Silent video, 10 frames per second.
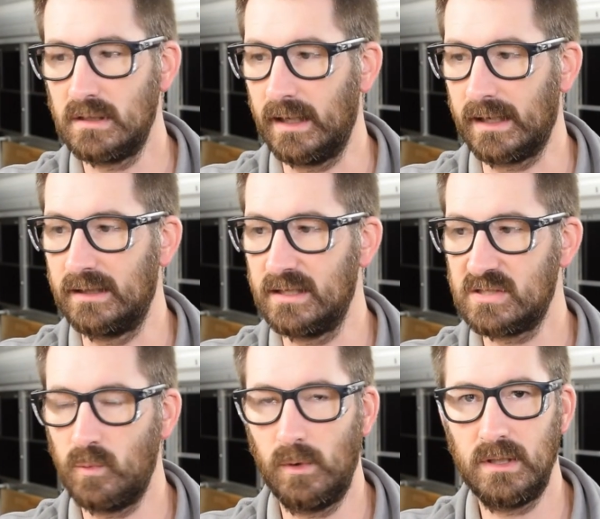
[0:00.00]
like
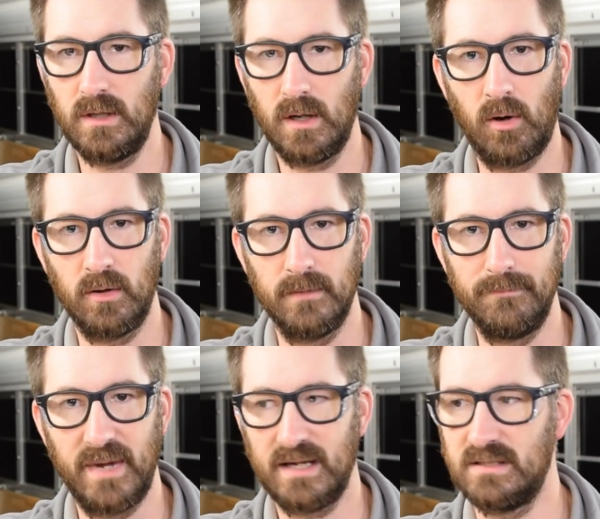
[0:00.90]
this one are the
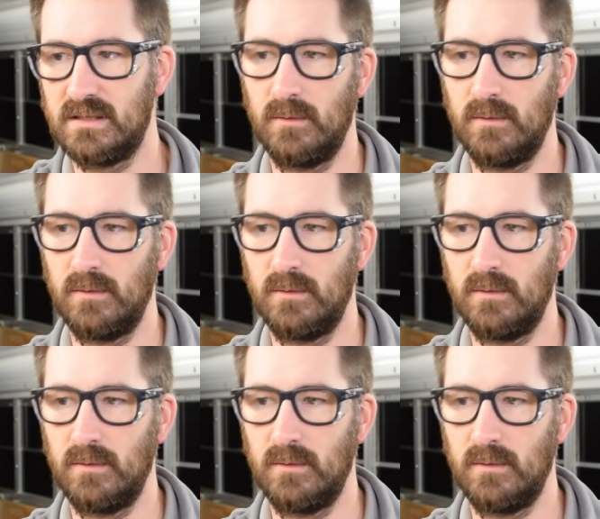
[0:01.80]
best,